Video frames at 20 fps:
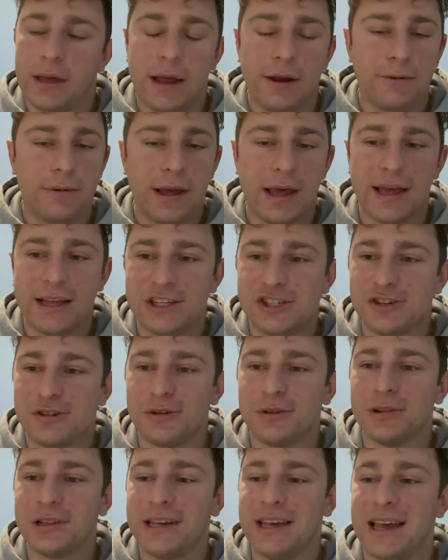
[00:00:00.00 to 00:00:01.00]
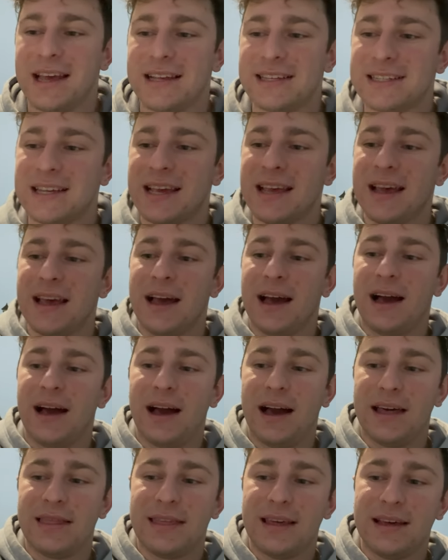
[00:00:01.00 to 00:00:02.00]
It, it truly is. Uh,
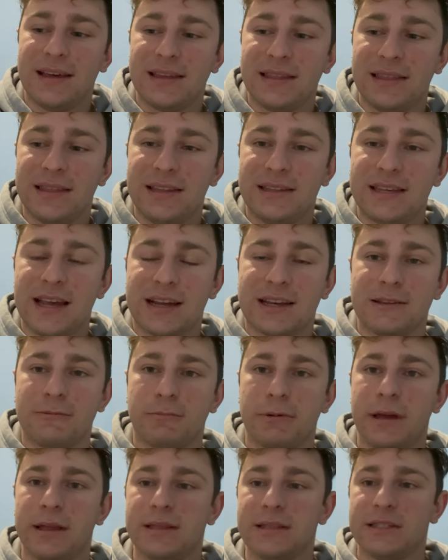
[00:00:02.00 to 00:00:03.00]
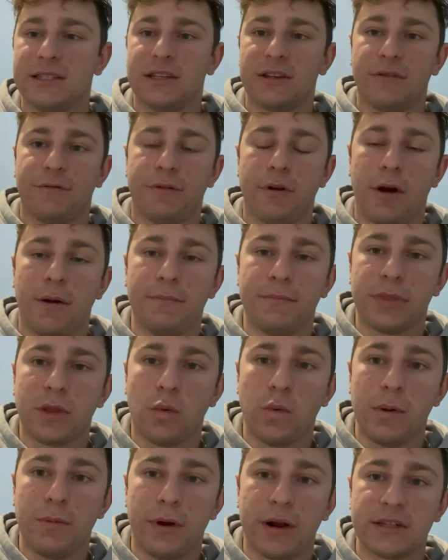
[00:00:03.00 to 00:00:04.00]
I think the Technic pins from
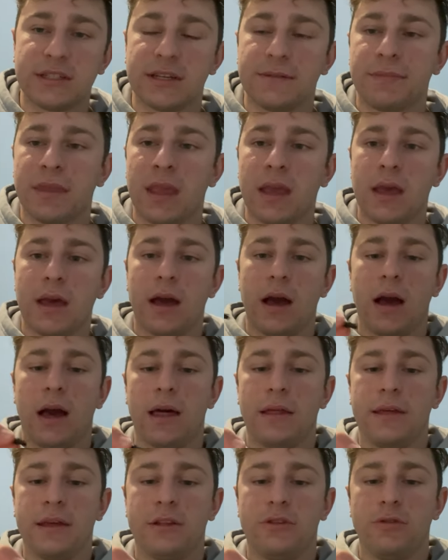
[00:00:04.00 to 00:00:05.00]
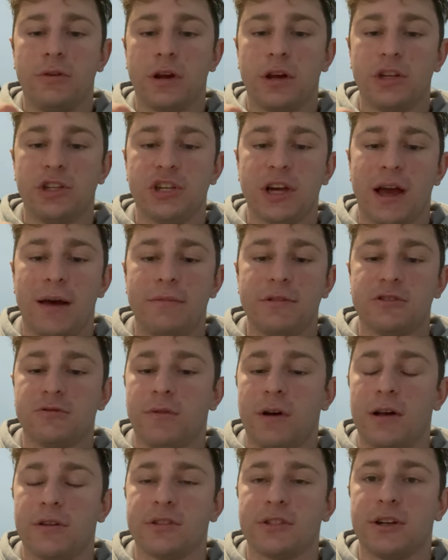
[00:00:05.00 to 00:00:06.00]
Webricks, uh, they do a good job as
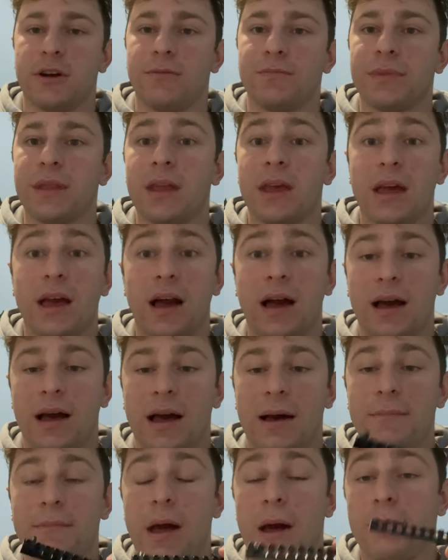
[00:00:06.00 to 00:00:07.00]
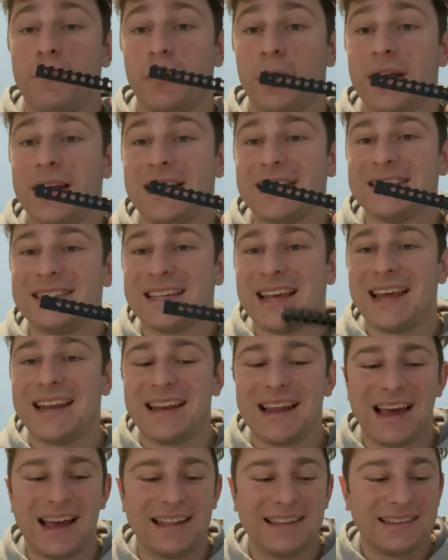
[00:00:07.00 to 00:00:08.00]
well. So uh, I'm, I'm pretty
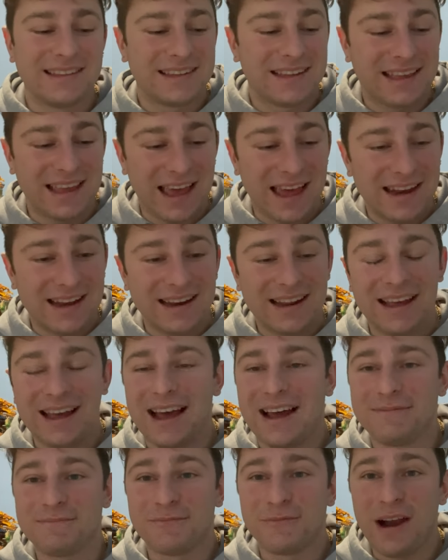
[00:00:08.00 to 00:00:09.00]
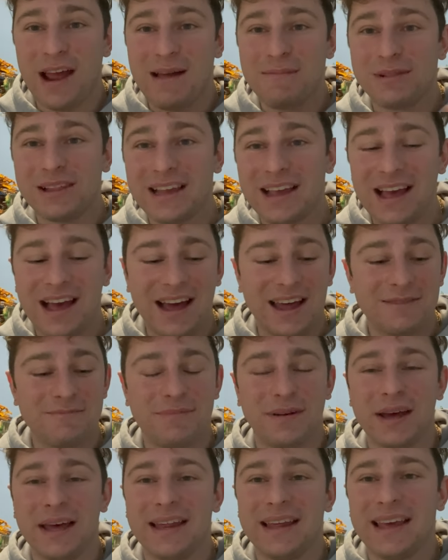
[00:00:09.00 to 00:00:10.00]
content. I, again, I'm rambling on,
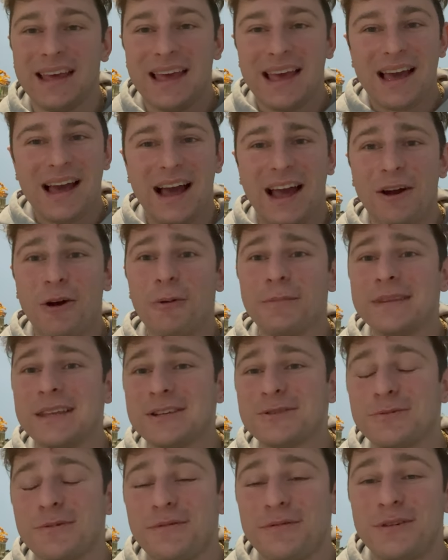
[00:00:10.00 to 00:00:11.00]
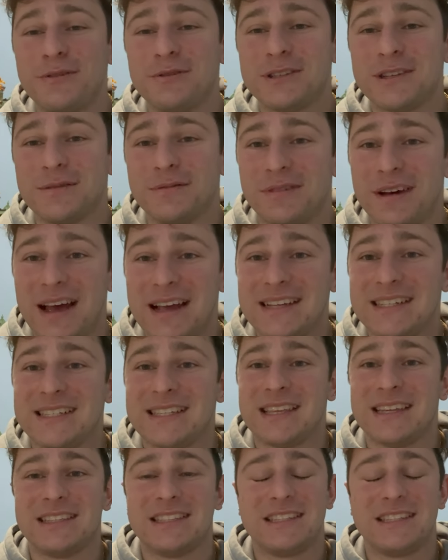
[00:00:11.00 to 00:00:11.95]
but I hope this review sufficed